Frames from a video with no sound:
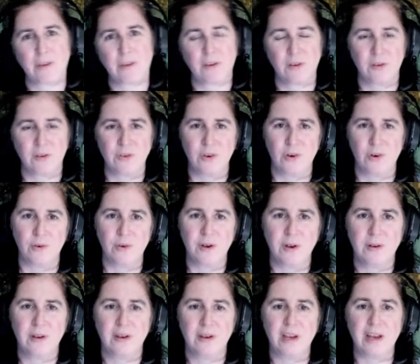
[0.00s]
So
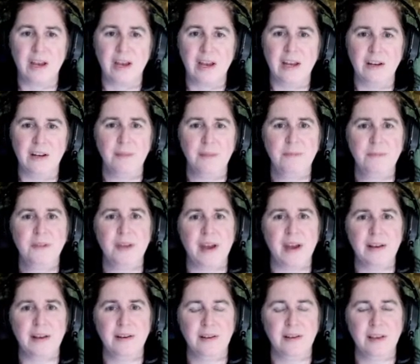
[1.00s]
an
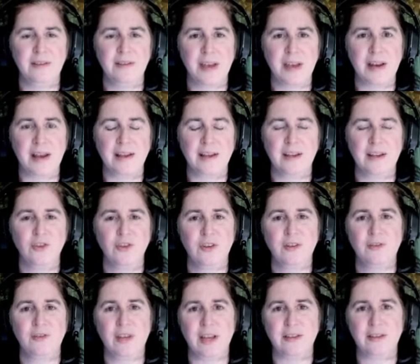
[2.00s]
upside is that I can just
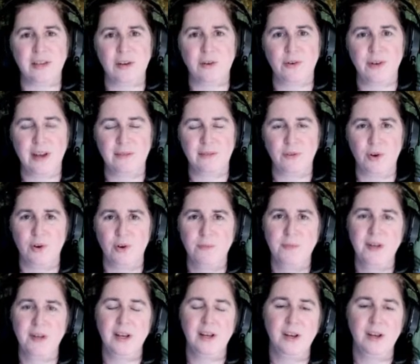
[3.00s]
glance. I don't have to
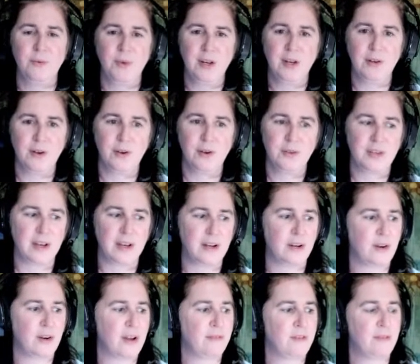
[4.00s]
open any windows. I don't
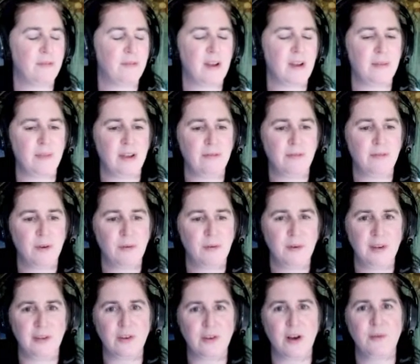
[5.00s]
have to find my
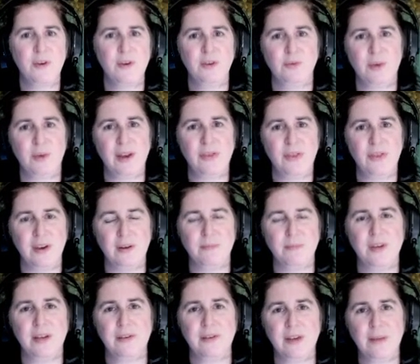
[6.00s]
phone. It's always right there
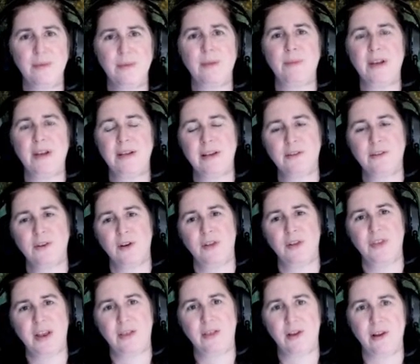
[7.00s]
because I'm at my desk all
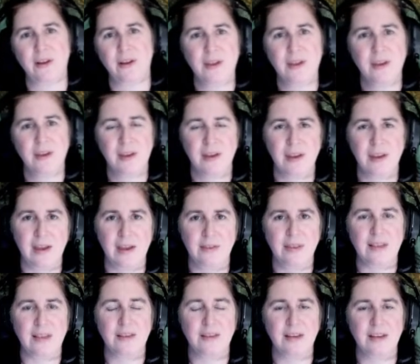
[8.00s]
day long, and
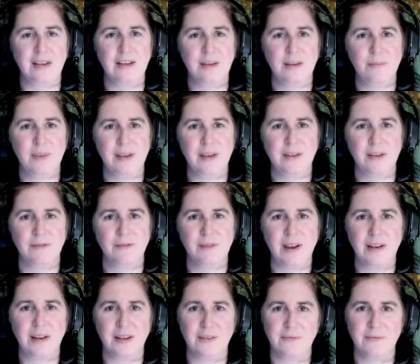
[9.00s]
that's an easy place to
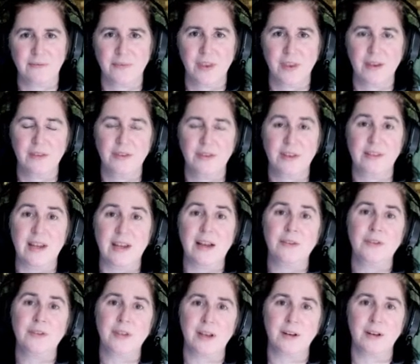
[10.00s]
find it. The
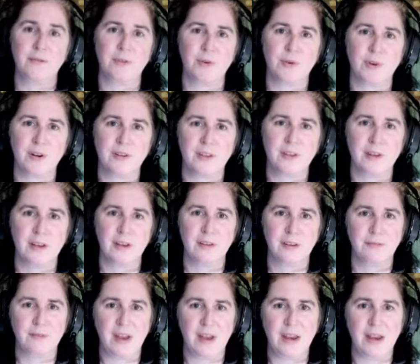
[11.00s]
downside, of course, is
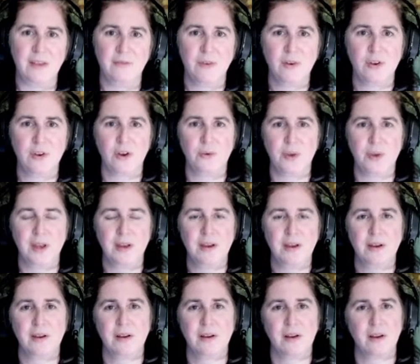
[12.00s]
if I am going
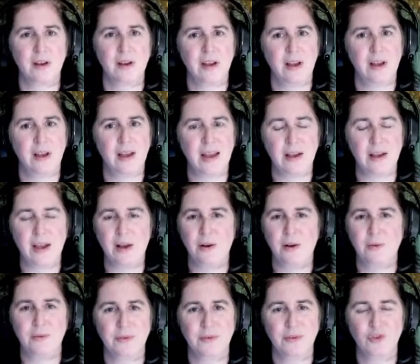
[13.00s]

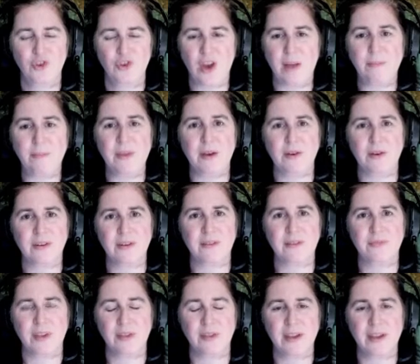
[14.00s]
out shopping or
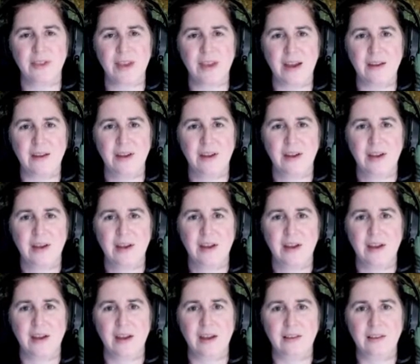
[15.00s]
something like that,
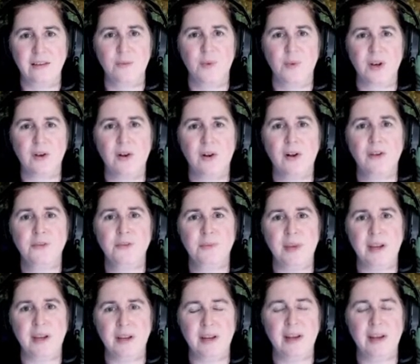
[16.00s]
and someone calls
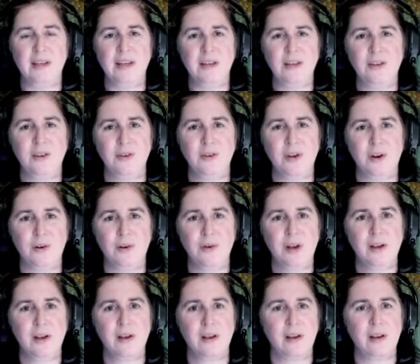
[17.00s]
me and I need to know,
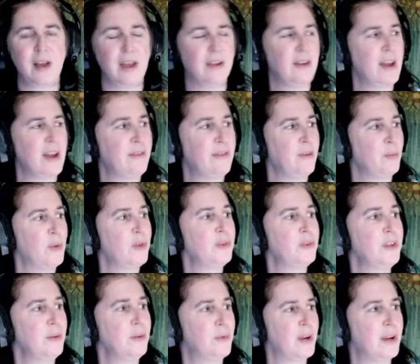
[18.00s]
I have it
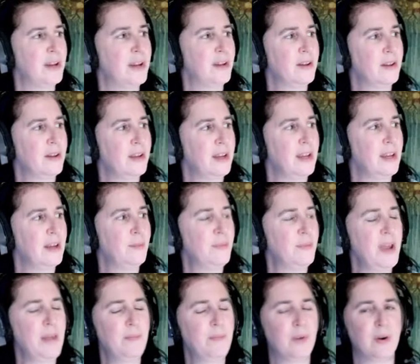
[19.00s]
mostly written in
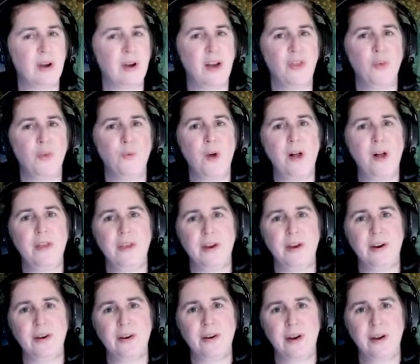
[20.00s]
paper on the wall
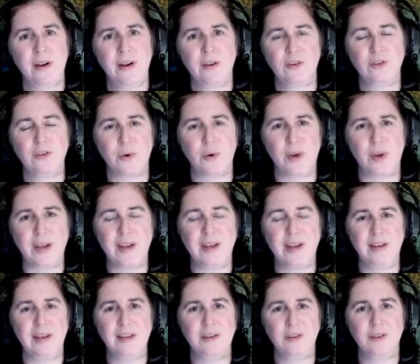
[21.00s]
there, so I
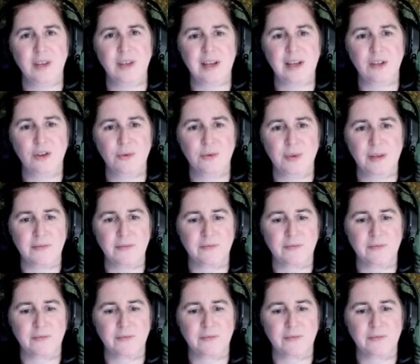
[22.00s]
can't easily get to it.